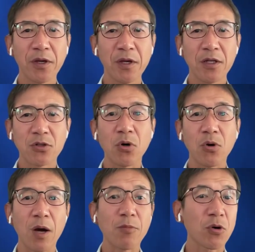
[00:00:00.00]

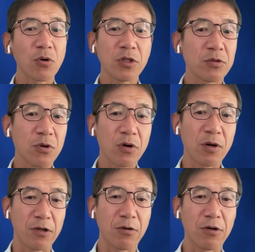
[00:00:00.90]
So I'm not going to talk
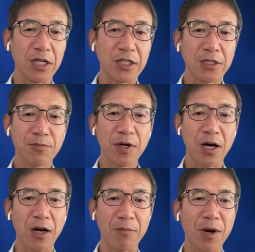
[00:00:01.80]
about knowledge.
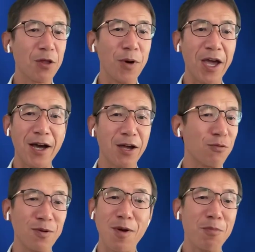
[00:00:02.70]
By the way, I don't
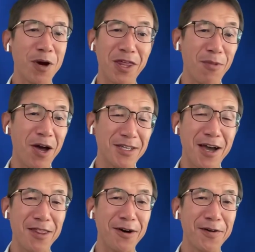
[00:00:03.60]
remember them
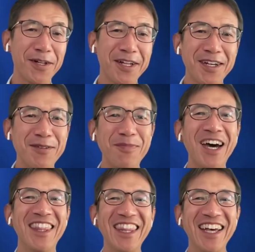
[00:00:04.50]
either.
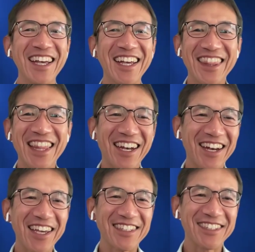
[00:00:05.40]
But
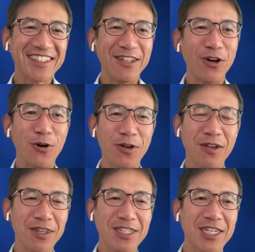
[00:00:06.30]
nonetheless,
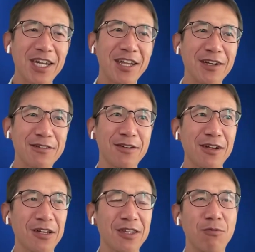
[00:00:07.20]
the genetic
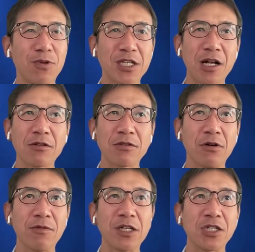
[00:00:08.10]
results
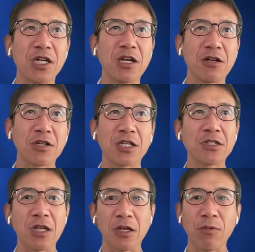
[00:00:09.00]
of the genetic
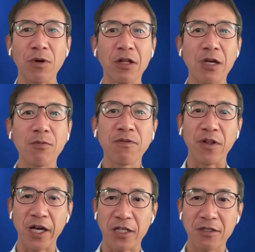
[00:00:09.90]
testing will
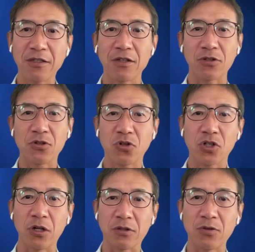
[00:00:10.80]
influence the
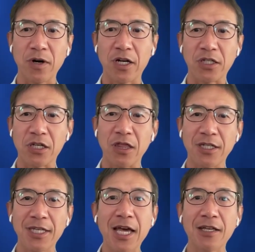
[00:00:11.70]
surgical strategy, in the
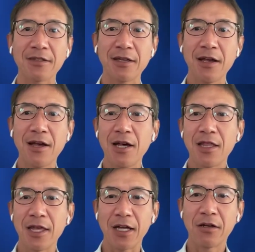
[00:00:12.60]
sense
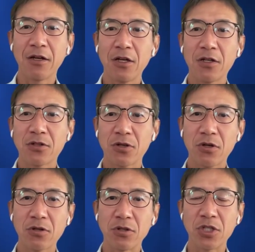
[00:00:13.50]
that
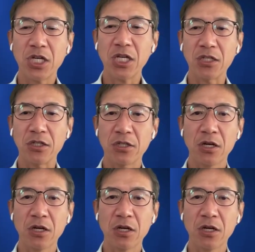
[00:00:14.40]
certain genes